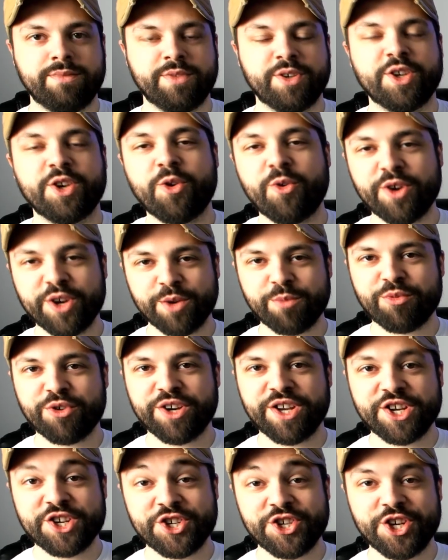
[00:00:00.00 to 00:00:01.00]
Going to
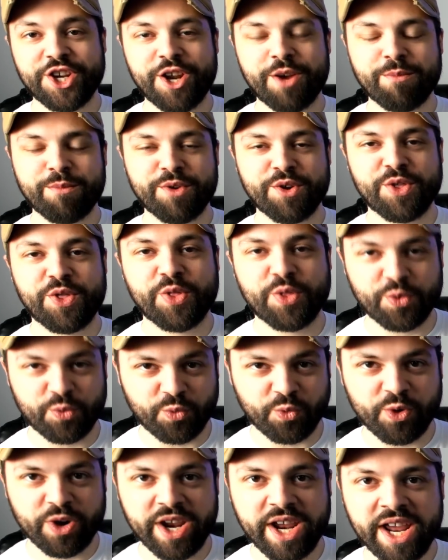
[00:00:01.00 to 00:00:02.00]
prediction number
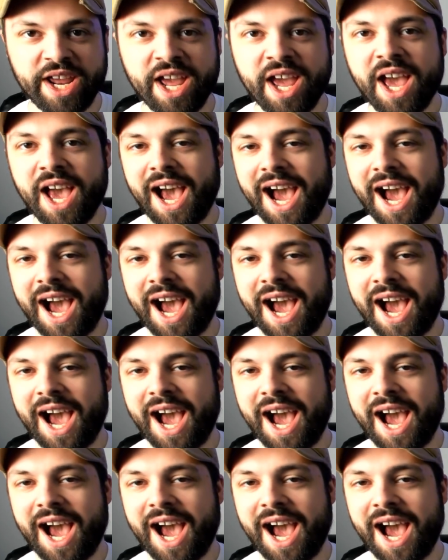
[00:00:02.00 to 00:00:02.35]
3,